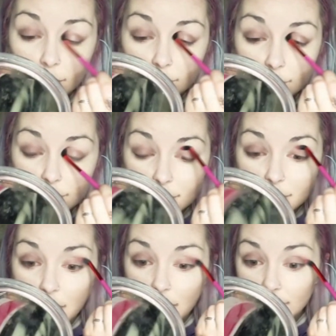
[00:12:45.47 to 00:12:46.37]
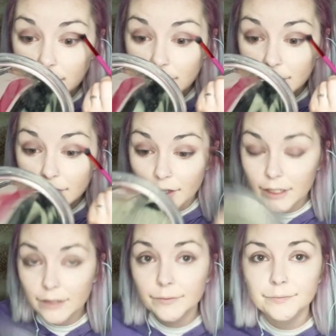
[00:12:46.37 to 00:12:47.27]
Which is not very
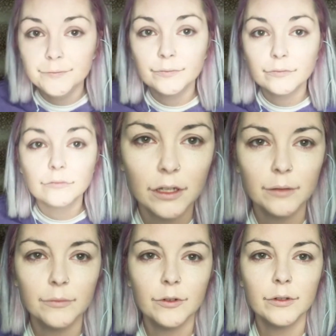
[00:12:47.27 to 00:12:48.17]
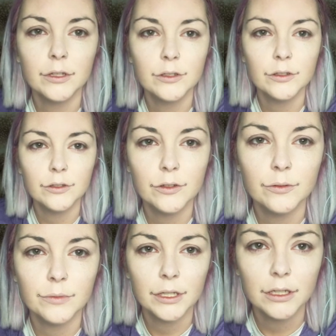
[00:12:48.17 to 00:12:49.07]
fun. I'm going to
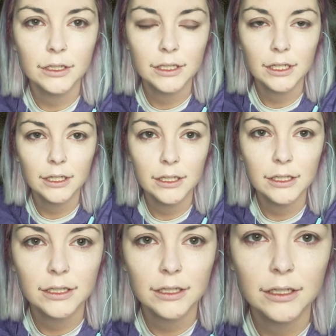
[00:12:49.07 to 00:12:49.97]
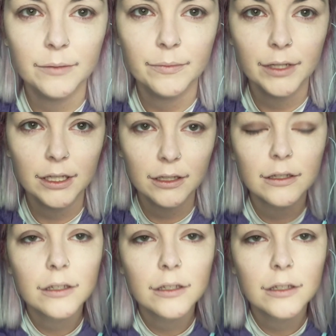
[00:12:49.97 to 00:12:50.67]
zoom in a tiny, tiny bit.